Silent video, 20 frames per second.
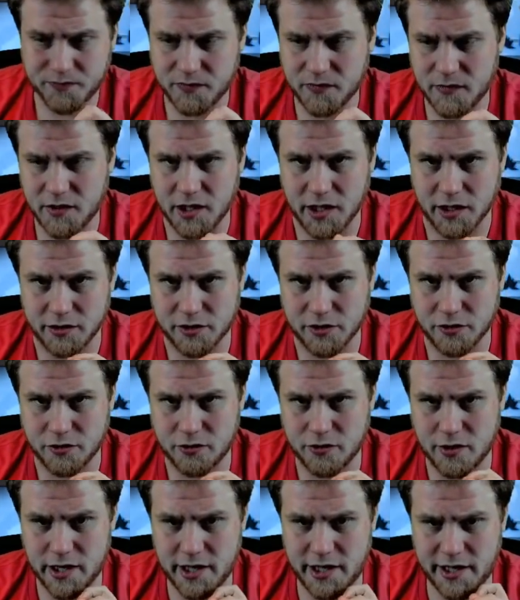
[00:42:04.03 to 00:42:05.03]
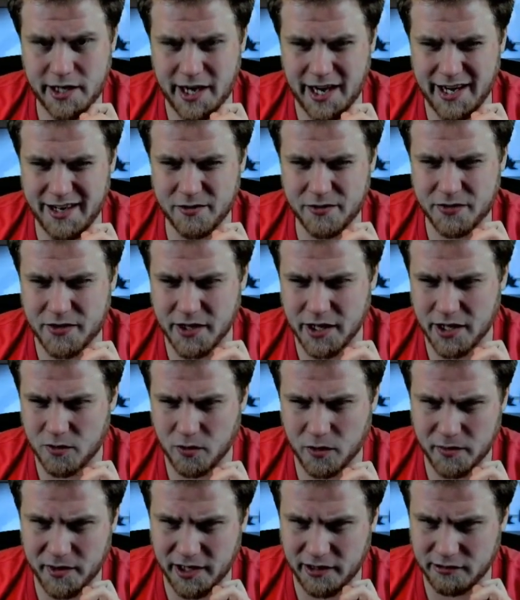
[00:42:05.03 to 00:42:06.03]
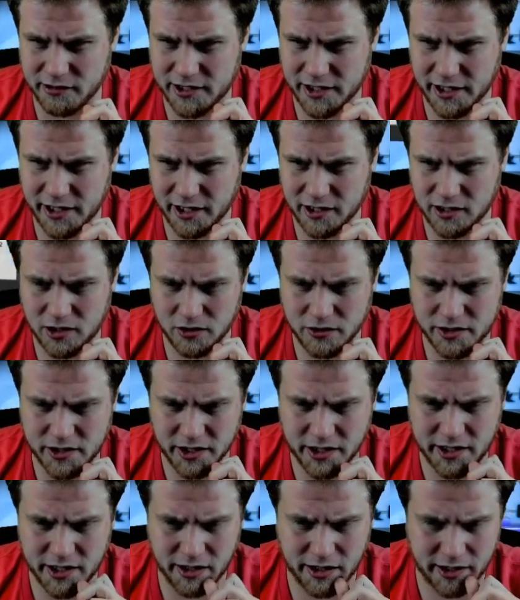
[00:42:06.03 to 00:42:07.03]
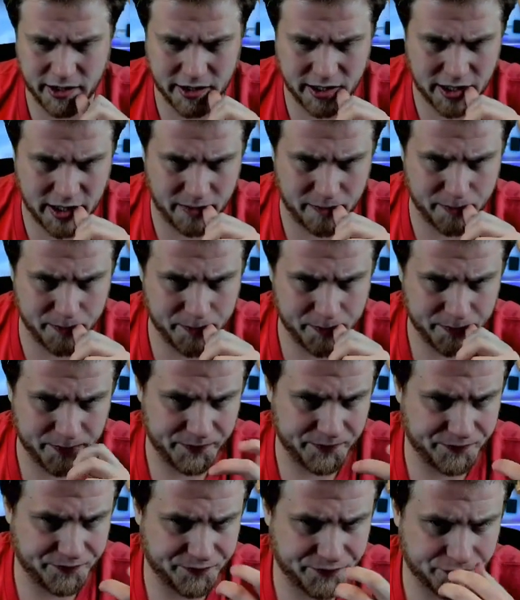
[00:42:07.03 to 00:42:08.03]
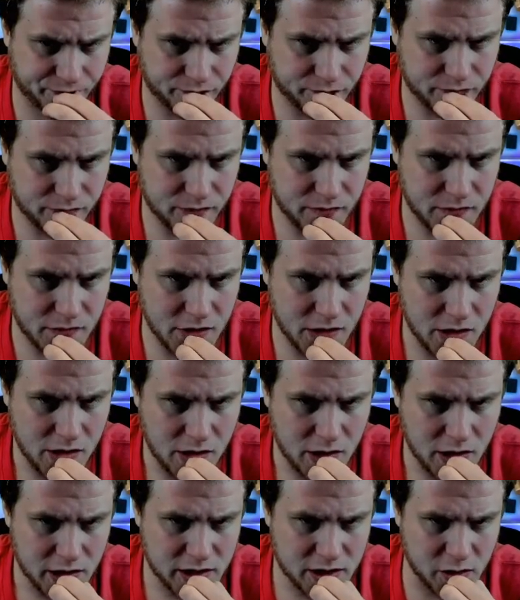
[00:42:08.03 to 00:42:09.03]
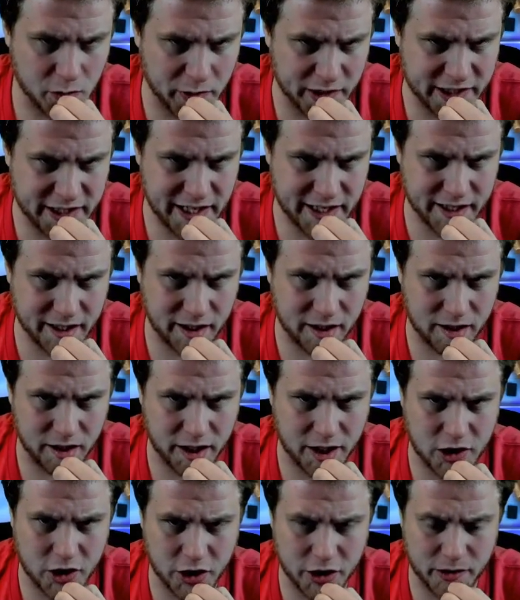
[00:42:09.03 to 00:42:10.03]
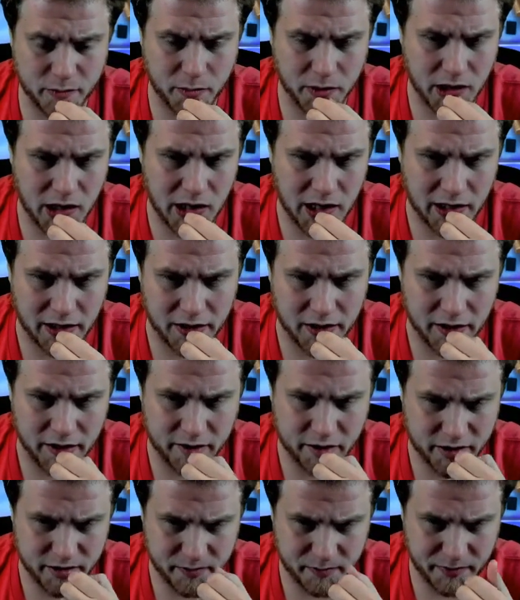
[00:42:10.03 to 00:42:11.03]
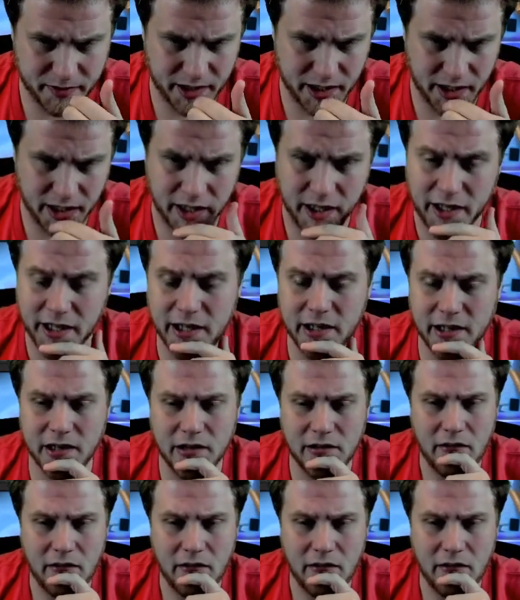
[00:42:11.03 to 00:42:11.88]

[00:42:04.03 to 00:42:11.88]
Yeah, so drain. I don't think we'll be able to get close to killing them. So we technically could block this, but